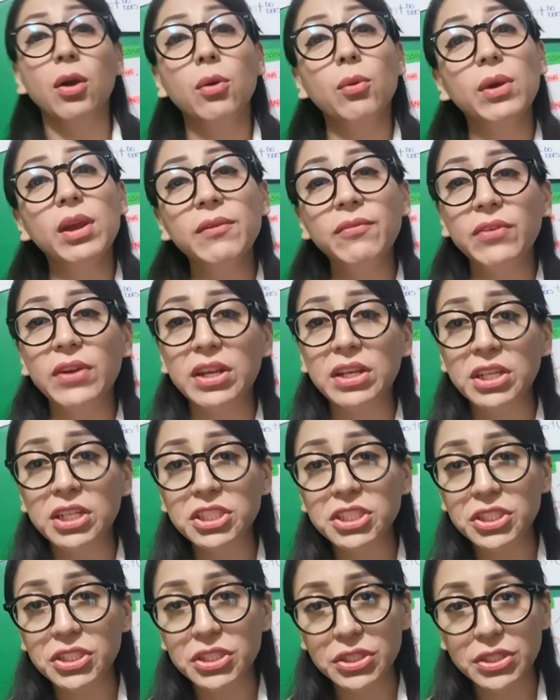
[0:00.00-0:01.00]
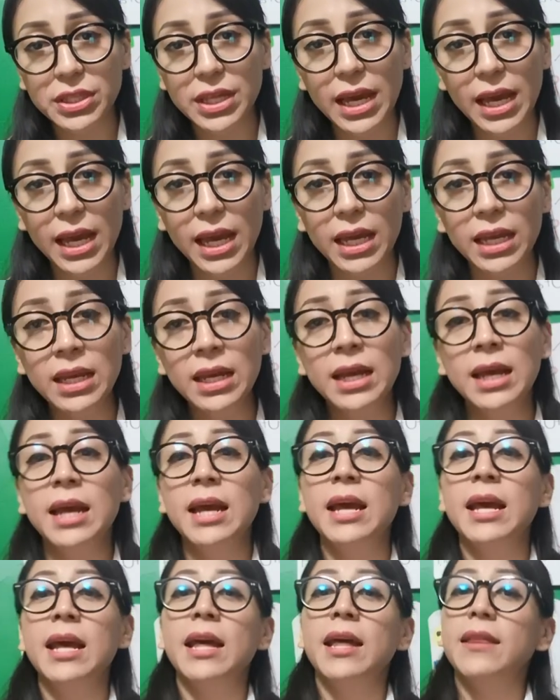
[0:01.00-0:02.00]
We finished today.
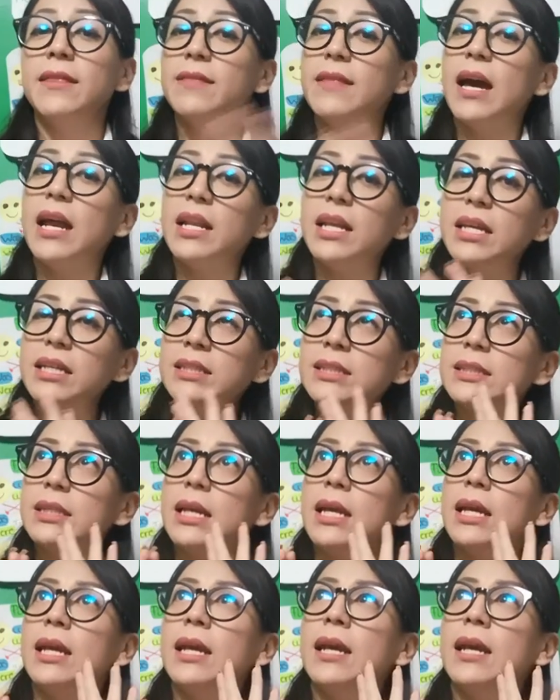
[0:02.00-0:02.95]
That is